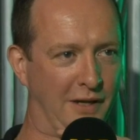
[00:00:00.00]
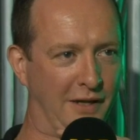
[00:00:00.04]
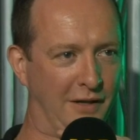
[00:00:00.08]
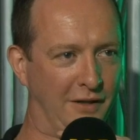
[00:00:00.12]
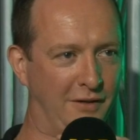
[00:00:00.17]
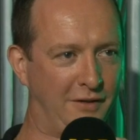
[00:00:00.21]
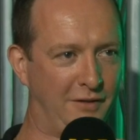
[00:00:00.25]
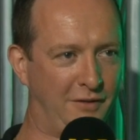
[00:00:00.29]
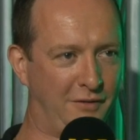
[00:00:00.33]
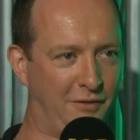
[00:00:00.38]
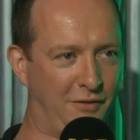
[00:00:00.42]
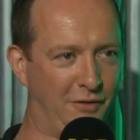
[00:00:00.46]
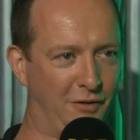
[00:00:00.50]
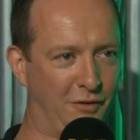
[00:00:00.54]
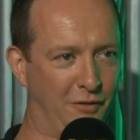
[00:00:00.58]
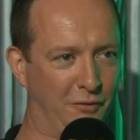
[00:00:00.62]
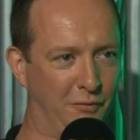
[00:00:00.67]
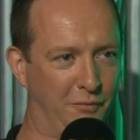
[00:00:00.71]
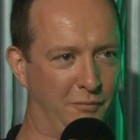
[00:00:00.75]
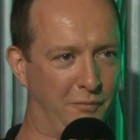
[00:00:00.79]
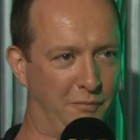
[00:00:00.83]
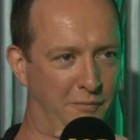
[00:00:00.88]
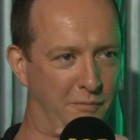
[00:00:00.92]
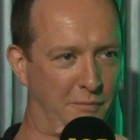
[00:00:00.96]
like you
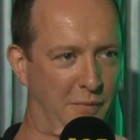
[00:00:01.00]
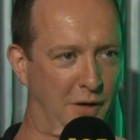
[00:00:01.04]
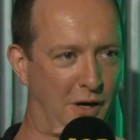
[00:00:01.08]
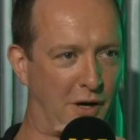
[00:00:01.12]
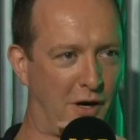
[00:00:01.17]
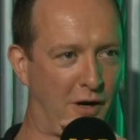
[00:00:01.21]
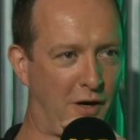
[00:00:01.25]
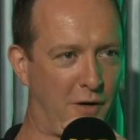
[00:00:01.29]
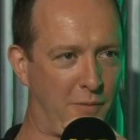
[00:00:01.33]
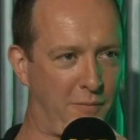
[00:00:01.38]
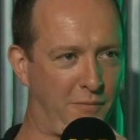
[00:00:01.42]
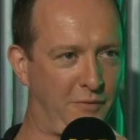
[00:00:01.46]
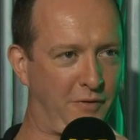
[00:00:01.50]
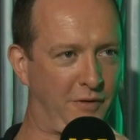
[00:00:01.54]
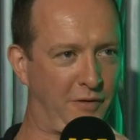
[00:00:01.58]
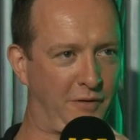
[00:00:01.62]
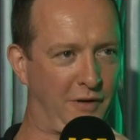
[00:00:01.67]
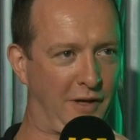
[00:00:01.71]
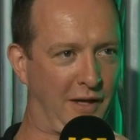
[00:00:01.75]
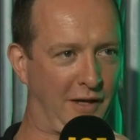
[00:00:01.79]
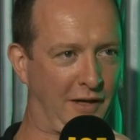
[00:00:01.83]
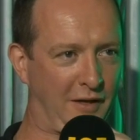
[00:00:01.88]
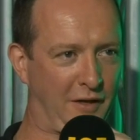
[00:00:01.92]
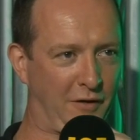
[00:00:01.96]
know barbs
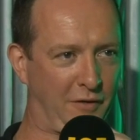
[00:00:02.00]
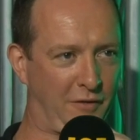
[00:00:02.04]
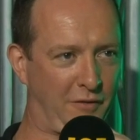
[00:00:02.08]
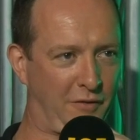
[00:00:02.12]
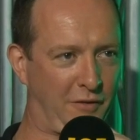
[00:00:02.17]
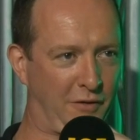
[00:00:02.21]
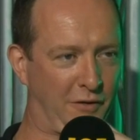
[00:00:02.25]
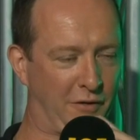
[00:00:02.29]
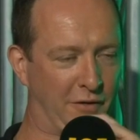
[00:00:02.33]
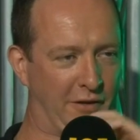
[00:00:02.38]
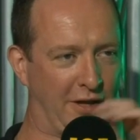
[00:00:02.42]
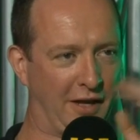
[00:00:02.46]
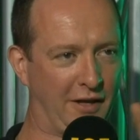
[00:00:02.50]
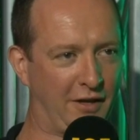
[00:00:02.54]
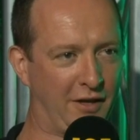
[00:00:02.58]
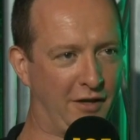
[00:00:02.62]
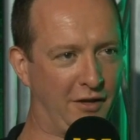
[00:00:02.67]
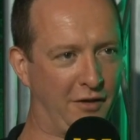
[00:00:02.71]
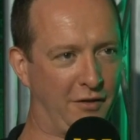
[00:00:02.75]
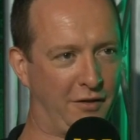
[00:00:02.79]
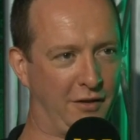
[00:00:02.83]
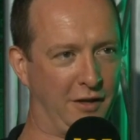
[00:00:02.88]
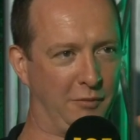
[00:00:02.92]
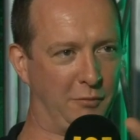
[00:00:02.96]
and like you know yeah. that
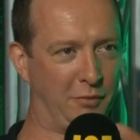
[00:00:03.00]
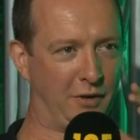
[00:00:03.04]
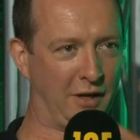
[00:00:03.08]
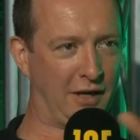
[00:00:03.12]
kind of thing